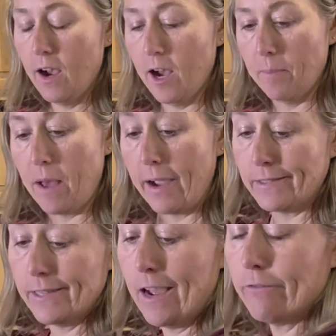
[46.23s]
I
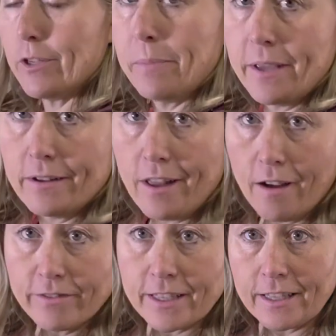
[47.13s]
did have to peel
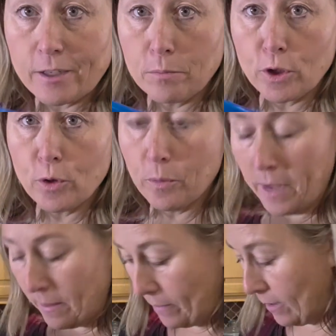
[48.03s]
off the little blue
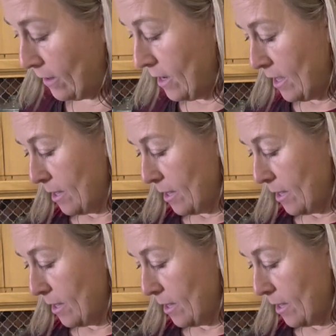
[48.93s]
paper,